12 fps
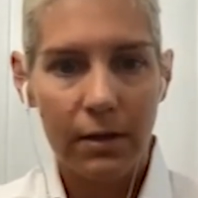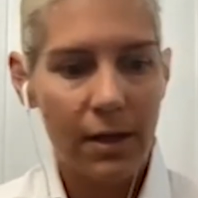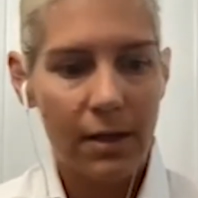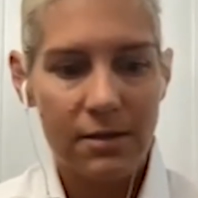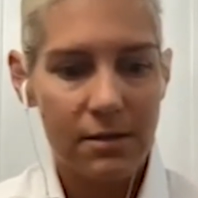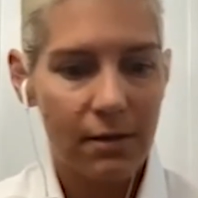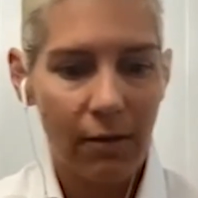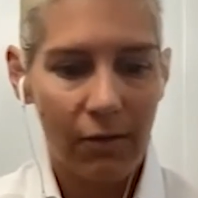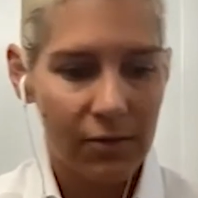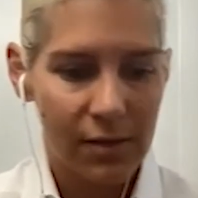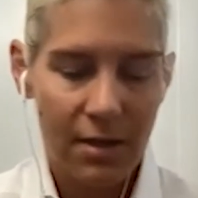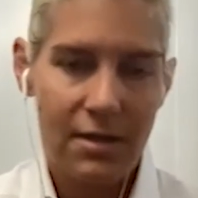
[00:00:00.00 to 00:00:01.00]
And
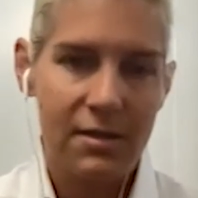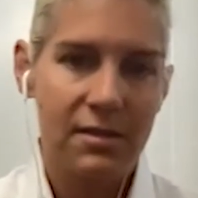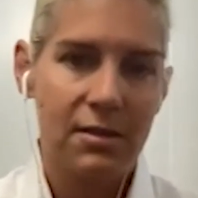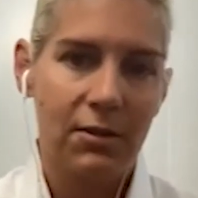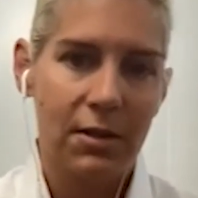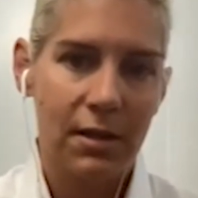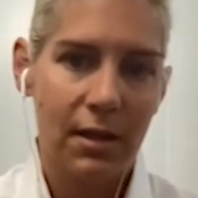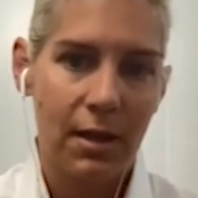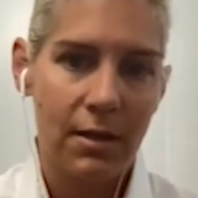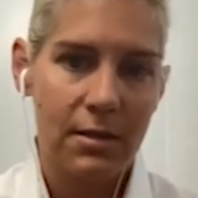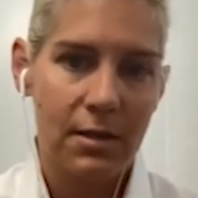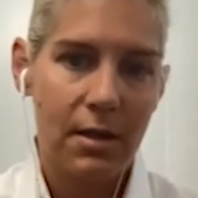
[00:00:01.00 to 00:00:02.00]
that's not necessarily the
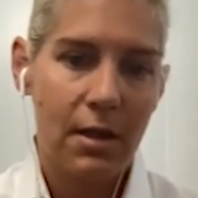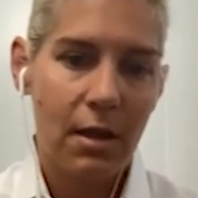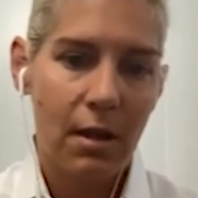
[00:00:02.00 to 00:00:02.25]
case.